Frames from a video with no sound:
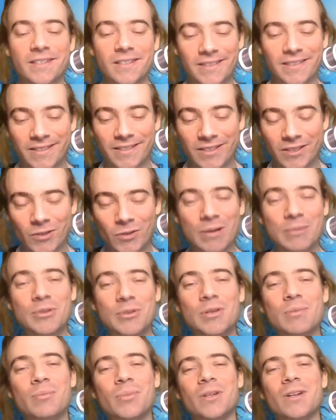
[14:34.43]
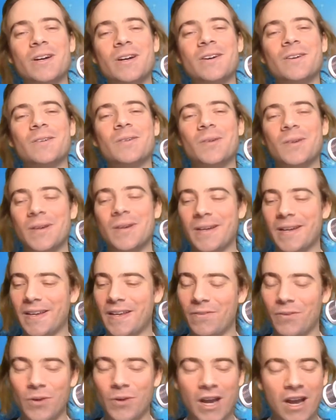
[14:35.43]
description below
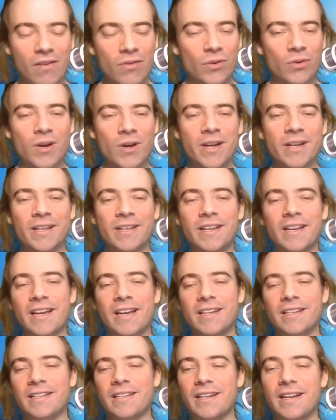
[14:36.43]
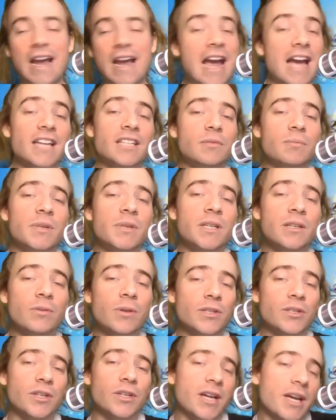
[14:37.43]
if you haven't already, and uh, ask me a
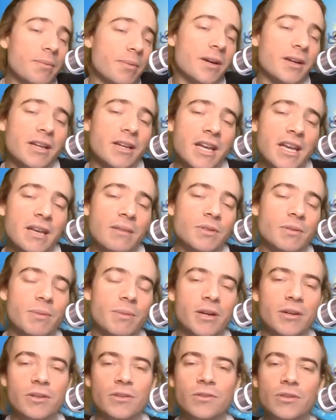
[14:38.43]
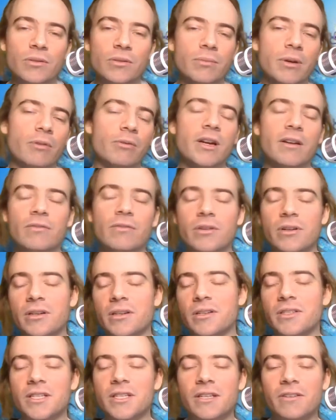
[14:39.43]
question about games, about YouTube, about whatever, and I'll
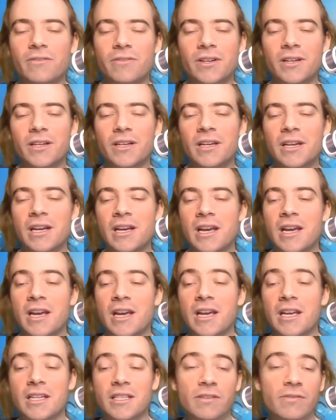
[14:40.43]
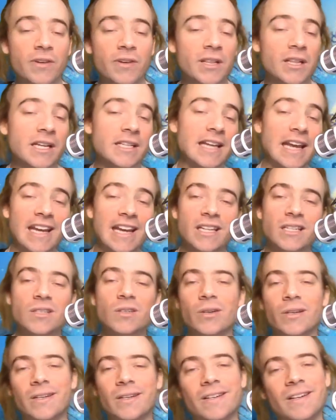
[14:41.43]
see if I uh, see if I'd like to answer
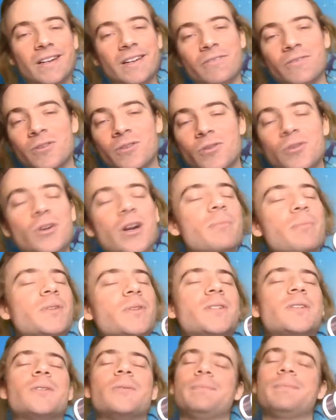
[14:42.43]
it on a future episode.